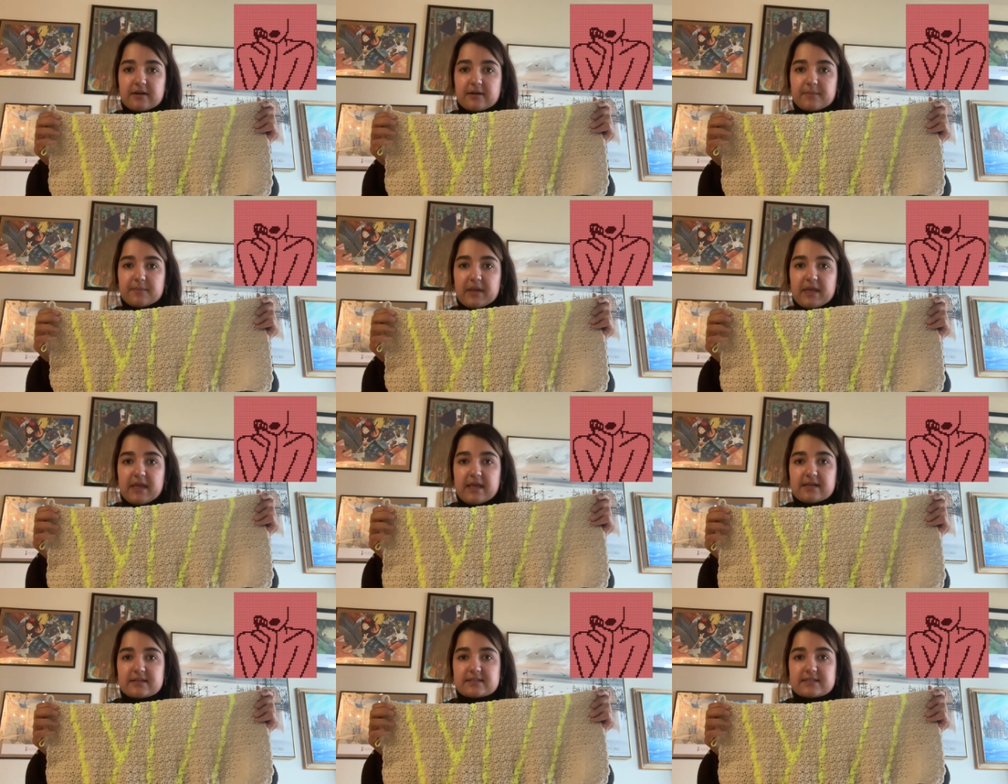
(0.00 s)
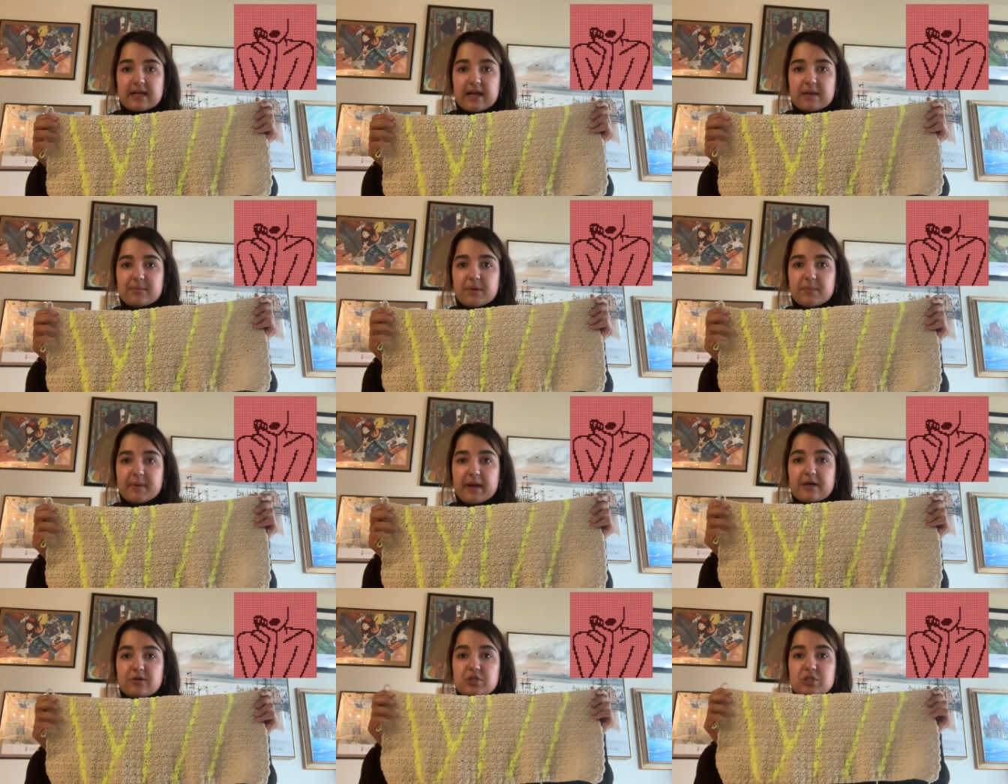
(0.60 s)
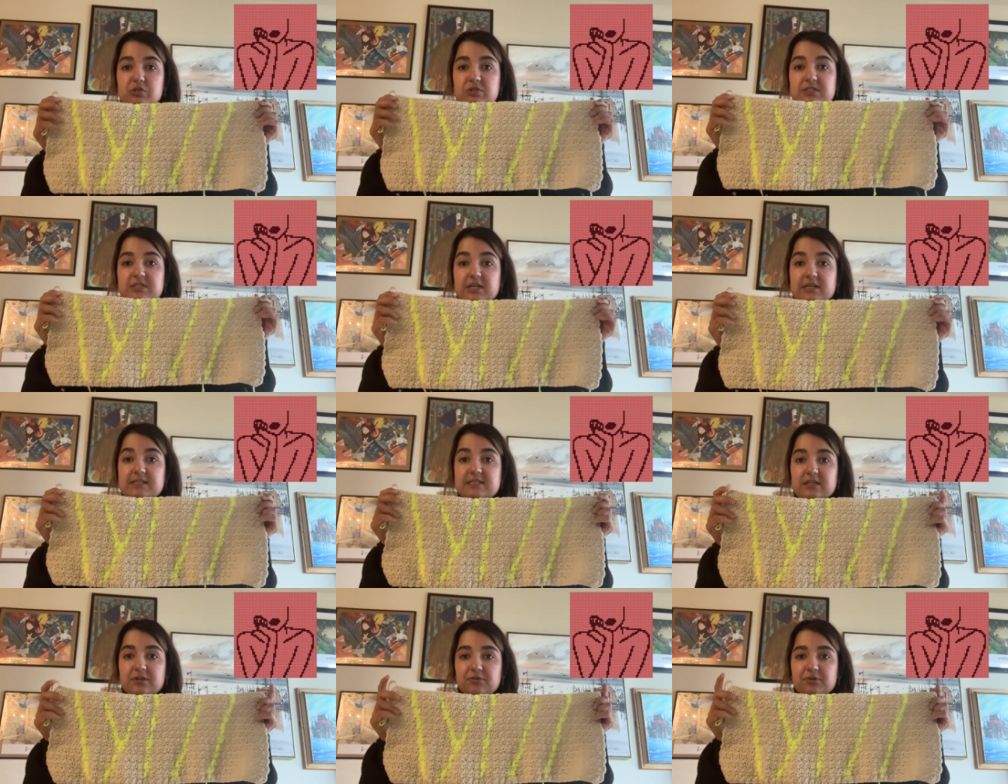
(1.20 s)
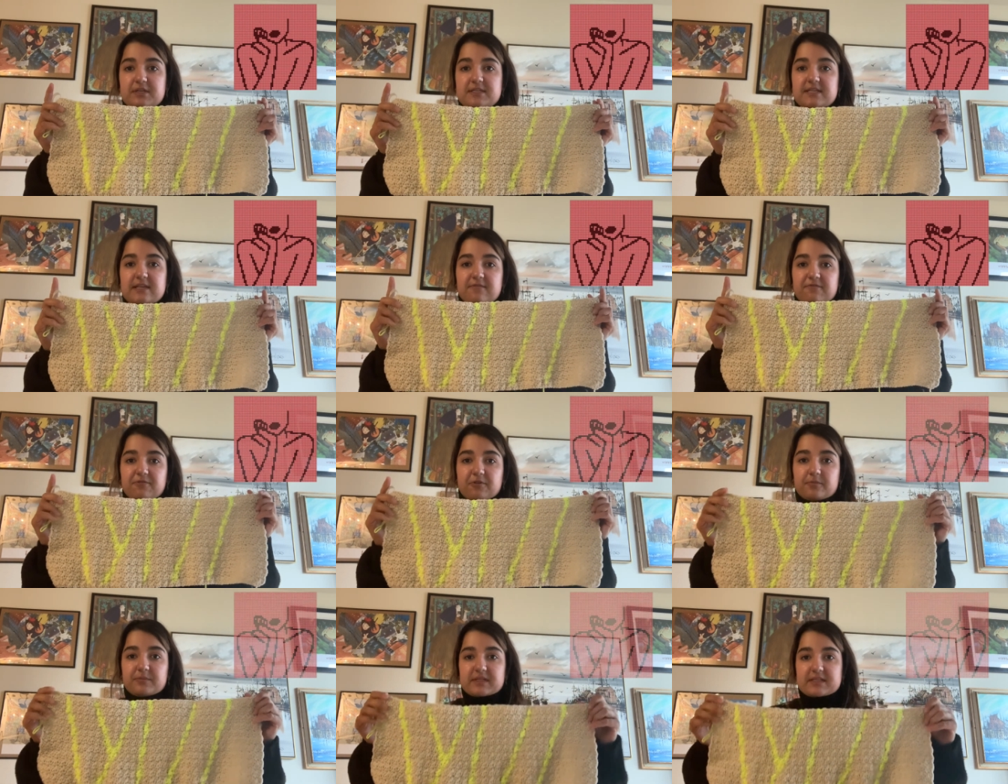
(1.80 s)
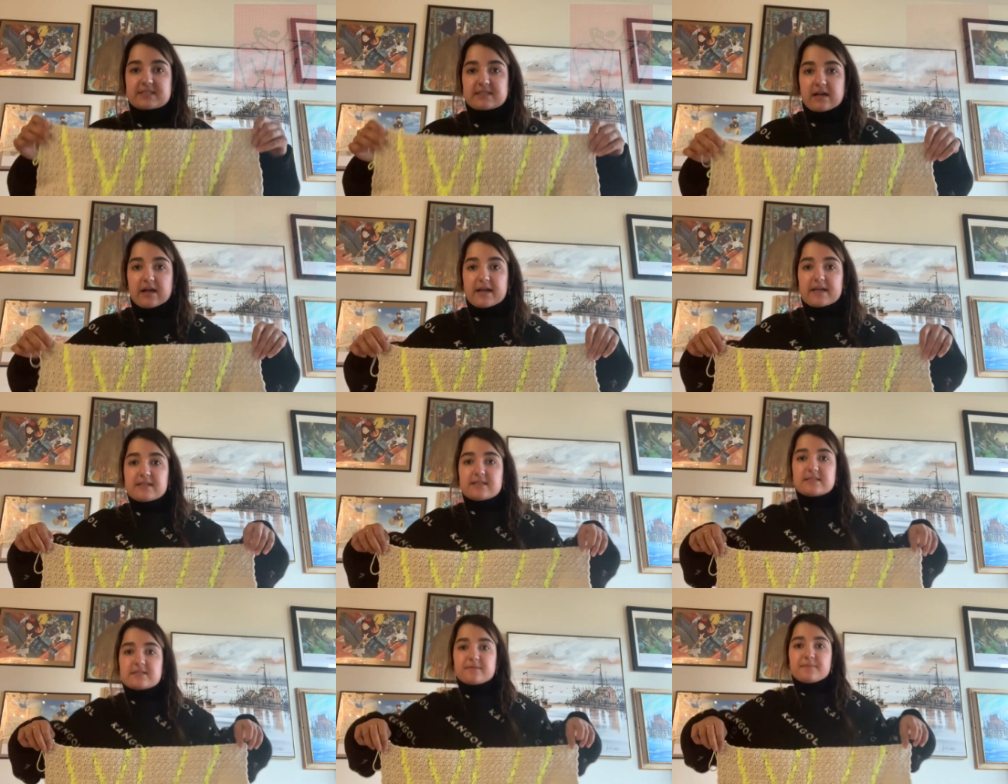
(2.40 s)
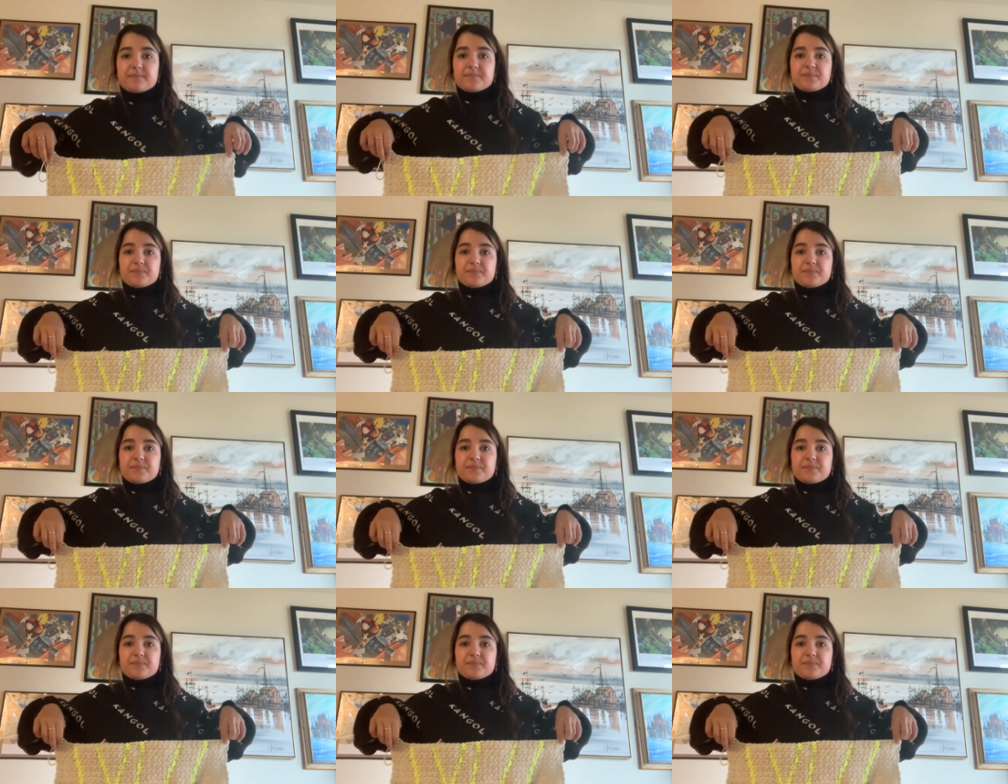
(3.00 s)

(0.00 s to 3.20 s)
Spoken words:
And I'm about to start decreasing from the sides.